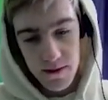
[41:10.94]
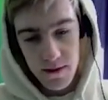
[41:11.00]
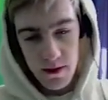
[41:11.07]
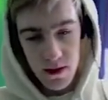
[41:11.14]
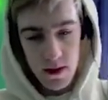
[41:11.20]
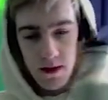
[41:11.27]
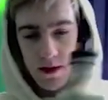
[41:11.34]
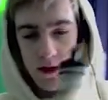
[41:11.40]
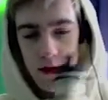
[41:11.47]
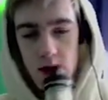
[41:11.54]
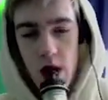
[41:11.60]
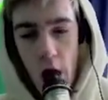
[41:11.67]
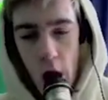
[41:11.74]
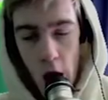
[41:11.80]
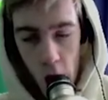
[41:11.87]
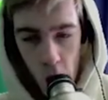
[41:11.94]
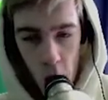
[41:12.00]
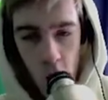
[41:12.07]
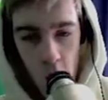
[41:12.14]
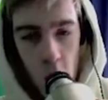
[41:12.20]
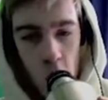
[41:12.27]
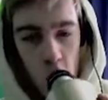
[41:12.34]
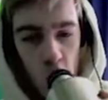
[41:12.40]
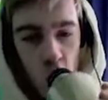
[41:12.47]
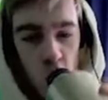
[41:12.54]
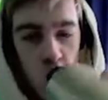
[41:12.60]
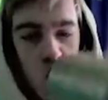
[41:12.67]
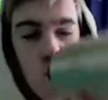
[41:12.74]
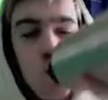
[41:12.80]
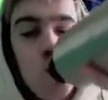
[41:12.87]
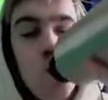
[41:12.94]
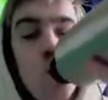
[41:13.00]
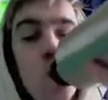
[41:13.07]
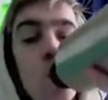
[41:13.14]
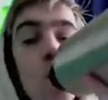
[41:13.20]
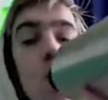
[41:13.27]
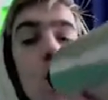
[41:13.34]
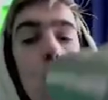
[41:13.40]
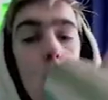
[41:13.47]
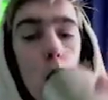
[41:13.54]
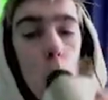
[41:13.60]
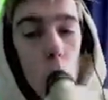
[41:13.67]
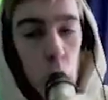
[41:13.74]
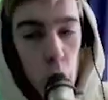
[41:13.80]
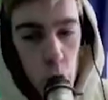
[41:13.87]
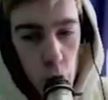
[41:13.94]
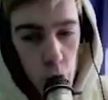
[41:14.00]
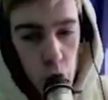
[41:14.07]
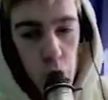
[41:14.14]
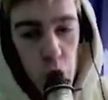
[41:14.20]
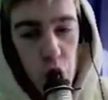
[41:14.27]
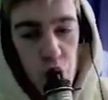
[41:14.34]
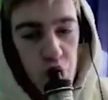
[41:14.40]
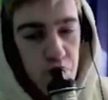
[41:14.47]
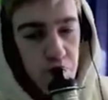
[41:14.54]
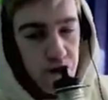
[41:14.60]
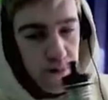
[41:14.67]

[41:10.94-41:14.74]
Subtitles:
Nobody speaks.